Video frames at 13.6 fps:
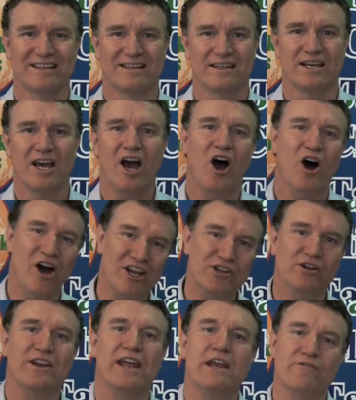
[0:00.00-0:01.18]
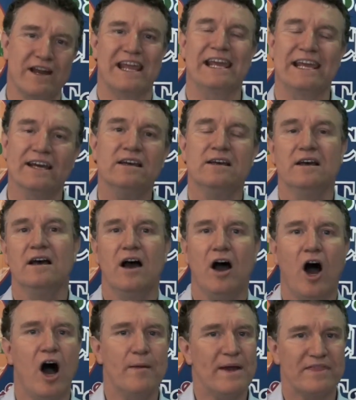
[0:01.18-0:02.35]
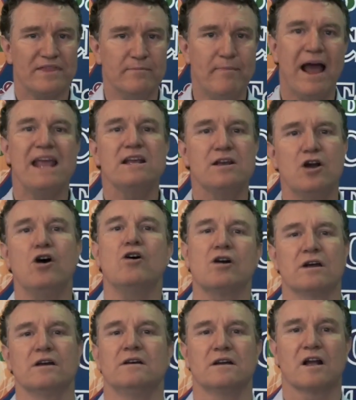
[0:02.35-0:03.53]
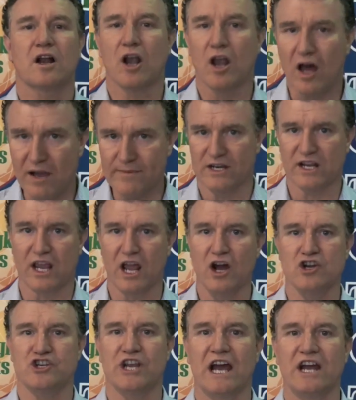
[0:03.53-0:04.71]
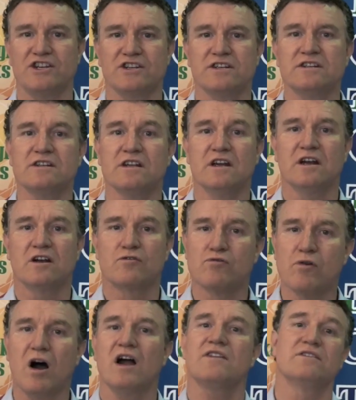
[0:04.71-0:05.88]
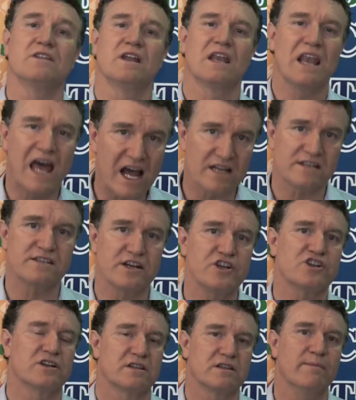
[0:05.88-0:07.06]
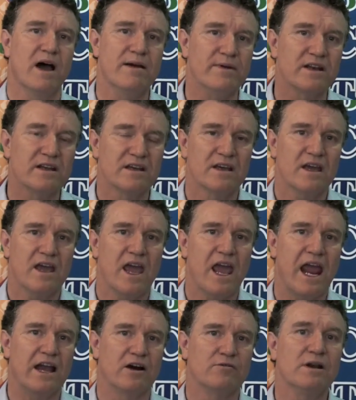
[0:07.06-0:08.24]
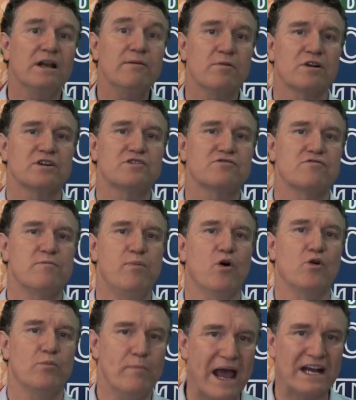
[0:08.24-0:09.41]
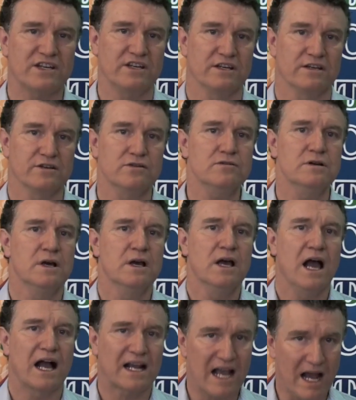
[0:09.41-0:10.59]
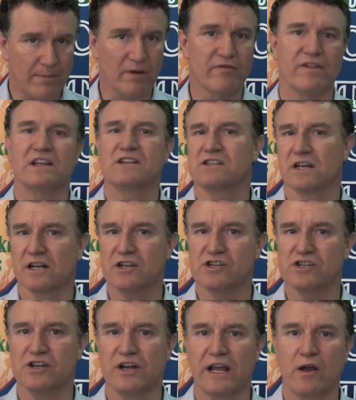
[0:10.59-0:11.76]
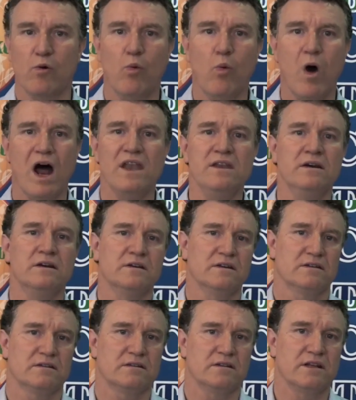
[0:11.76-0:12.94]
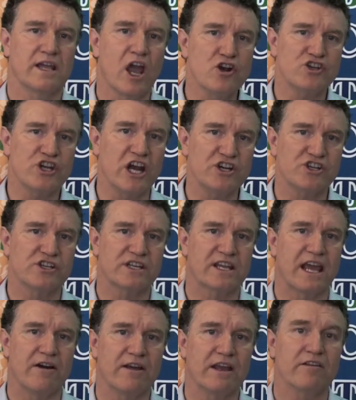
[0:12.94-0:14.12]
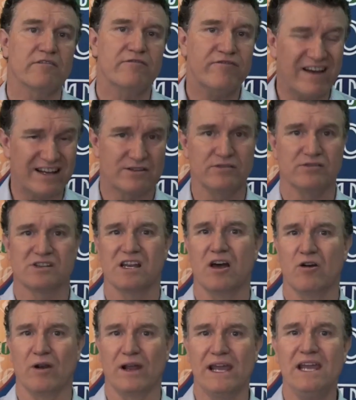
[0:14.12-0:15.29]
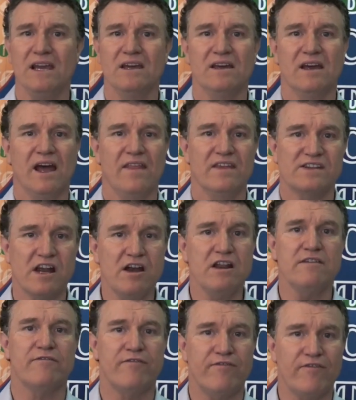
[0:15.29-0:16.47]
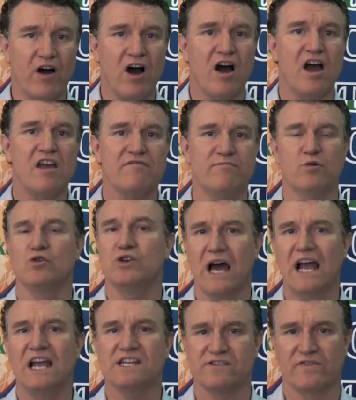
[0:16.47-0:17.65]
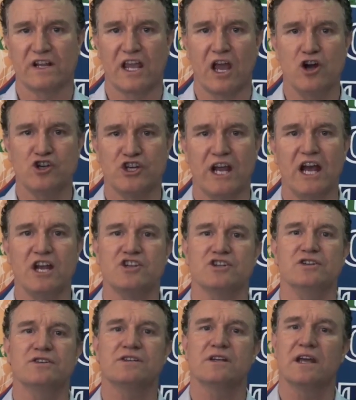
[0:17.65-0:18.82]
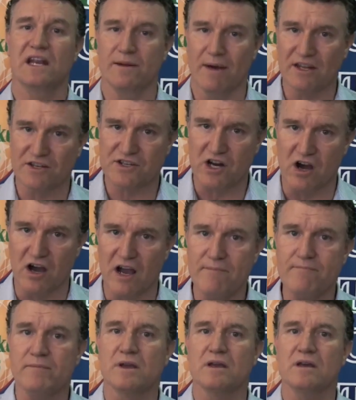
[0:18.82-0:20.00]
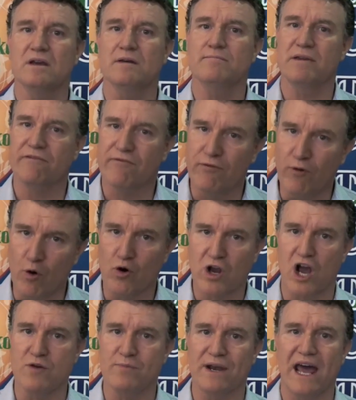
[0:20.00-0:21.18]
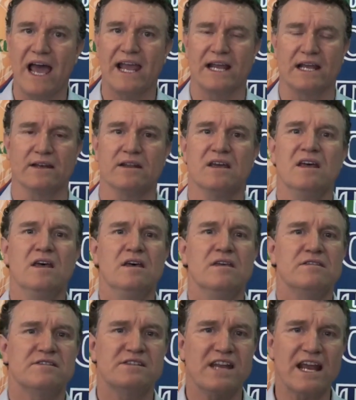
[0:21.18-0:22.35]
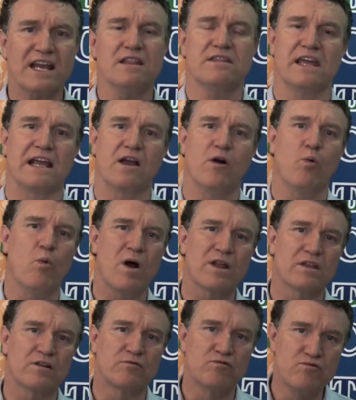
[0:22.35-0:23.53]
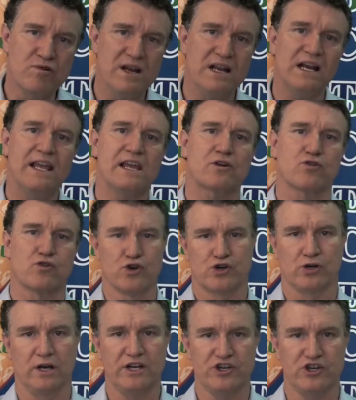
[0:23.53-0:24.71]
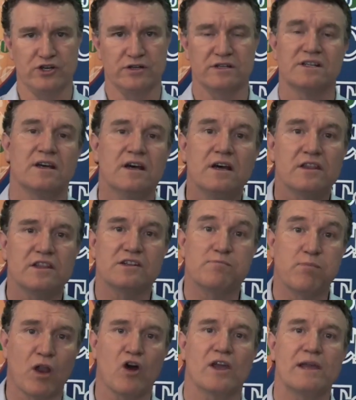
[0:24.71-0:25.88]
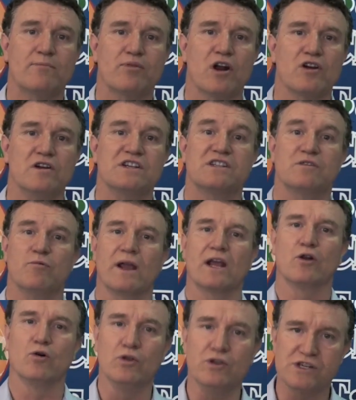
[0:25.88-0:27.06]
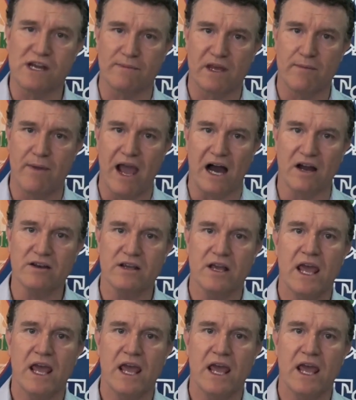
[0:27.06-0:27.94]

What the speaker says: Hi, Don Henry here. I'm at the Bangkok climate negotiations, right on the last session at the moment. And I really wanted to report back to you a couple of things that are concerning. One, the negotiations are going far too slowly, and there's only 5 more days of negotiations in a month's time before Copenhagen. The second thing, one of the really crucial issues that's blocking progress that we can all do something about